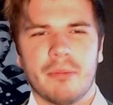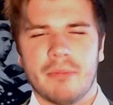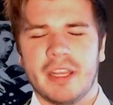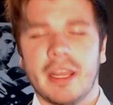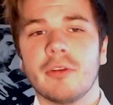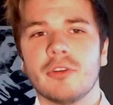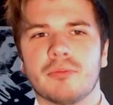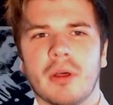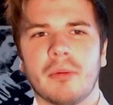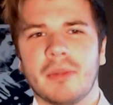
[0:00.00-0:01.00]
By now you
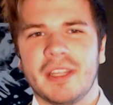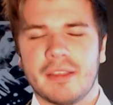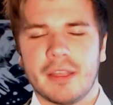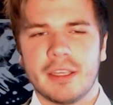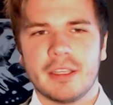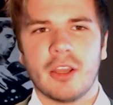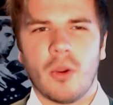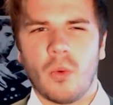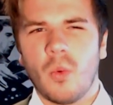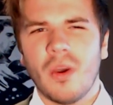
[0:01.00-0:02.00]
probably think,
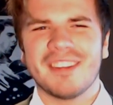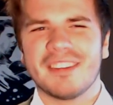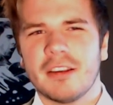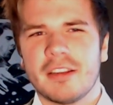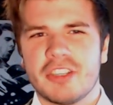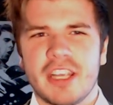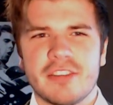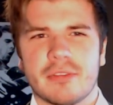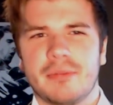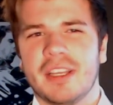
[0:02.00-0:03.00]
what is gonna change
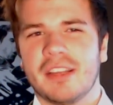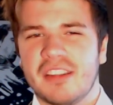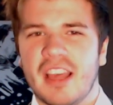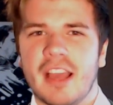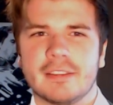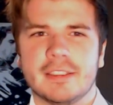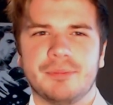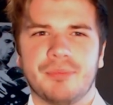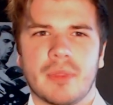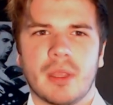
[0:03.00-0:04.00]
for me exactly?
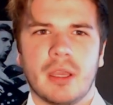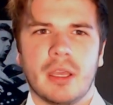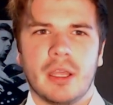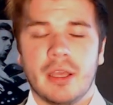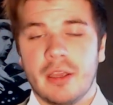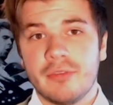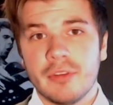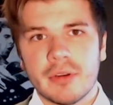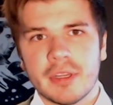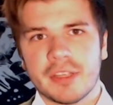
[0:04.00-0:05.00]
If
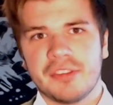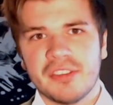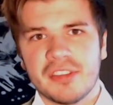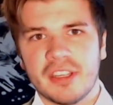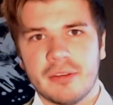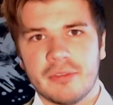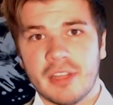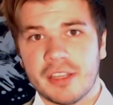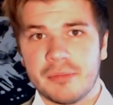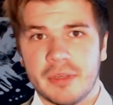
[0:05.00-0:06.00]
you're an existing
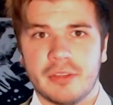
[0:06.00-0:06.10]
Flexmail